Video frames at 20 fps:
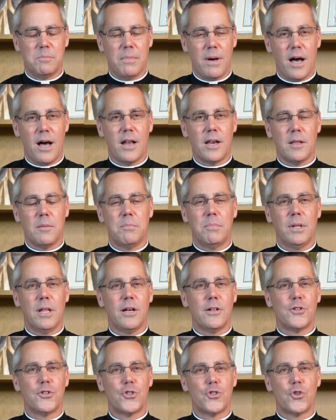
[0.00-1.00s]
body,
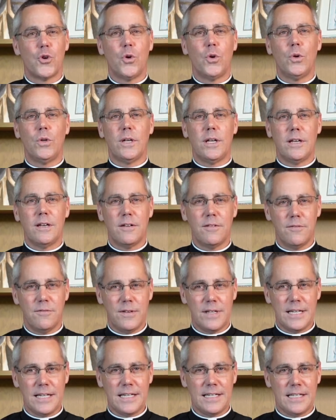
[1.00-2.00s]
blood, soul, and
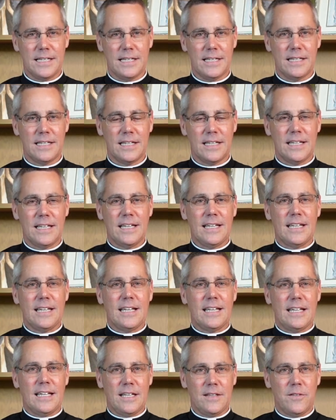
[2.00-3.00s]
divinity
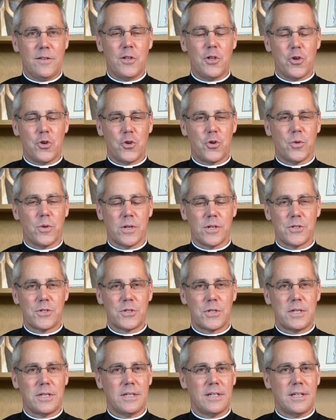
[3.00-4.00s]
in the Eucharist.